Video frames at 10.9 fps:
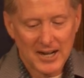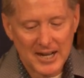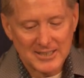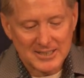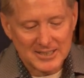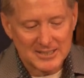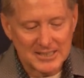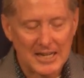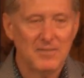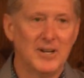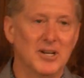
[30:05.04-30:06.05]
God
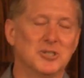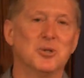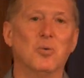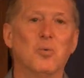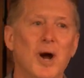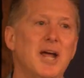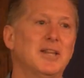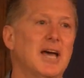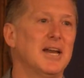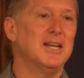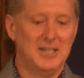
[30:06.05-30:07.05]
saving us the way
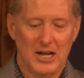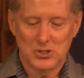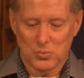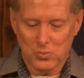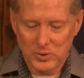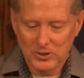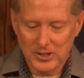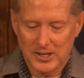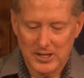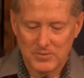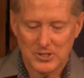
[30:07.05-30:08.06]
that he does really
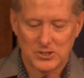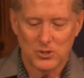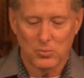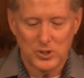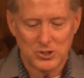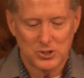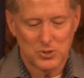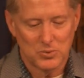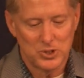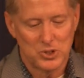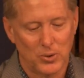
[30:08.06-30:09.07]
gives us a reason to
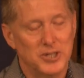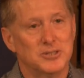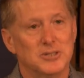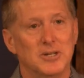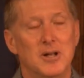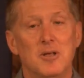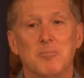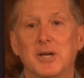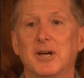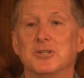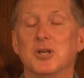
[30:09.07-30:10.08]
rejoice,
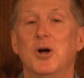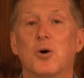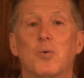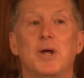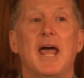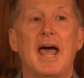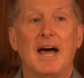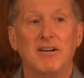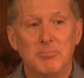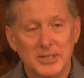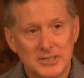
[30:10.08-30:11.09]
because we
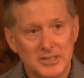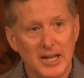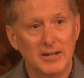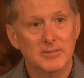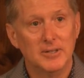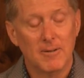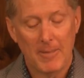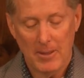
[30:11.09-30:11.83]
have been saved.